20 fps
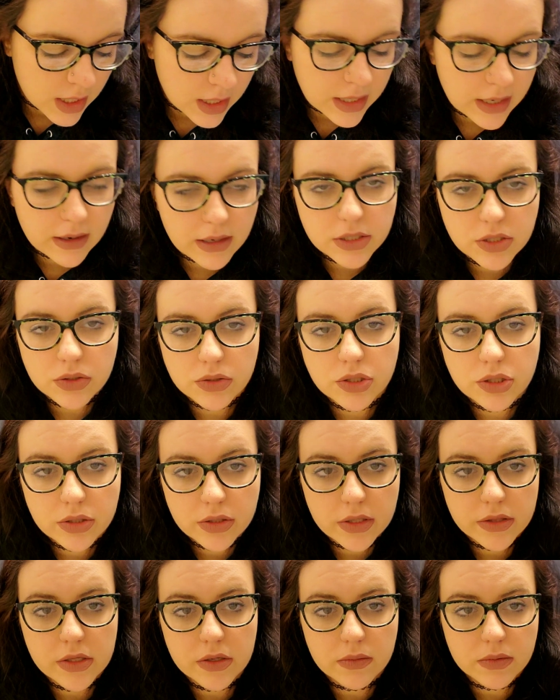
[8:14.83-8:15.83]
Now, I told you
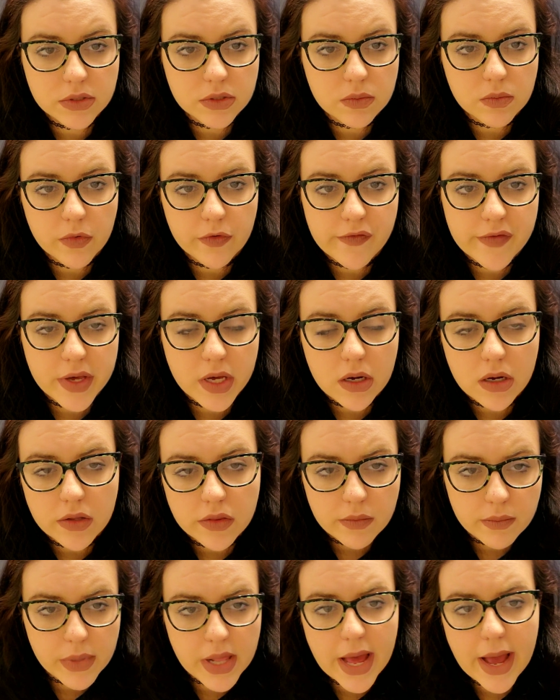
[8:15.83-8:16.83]
that there was a movie called
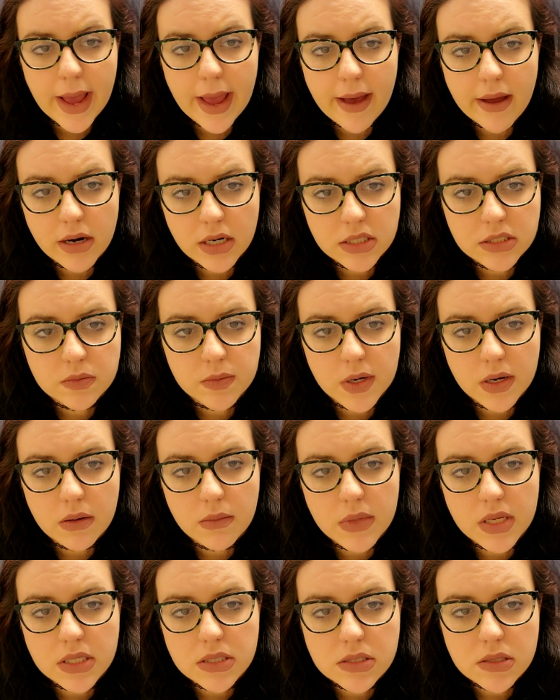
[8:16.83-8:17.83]
The Blackout
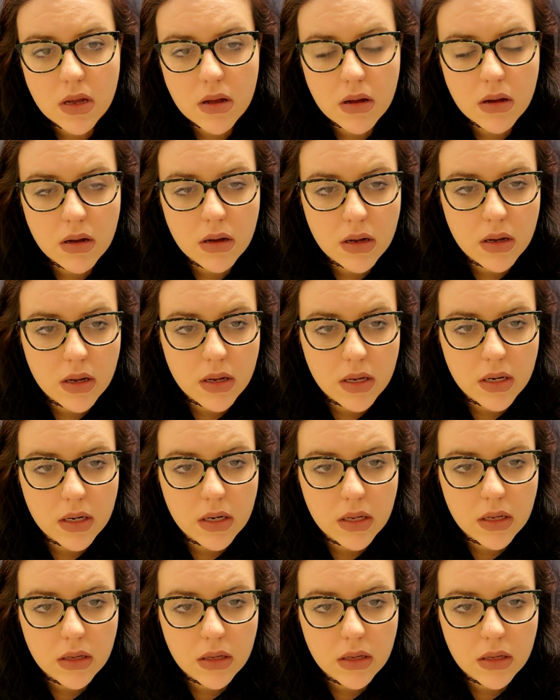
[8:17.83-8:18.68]
Experiments on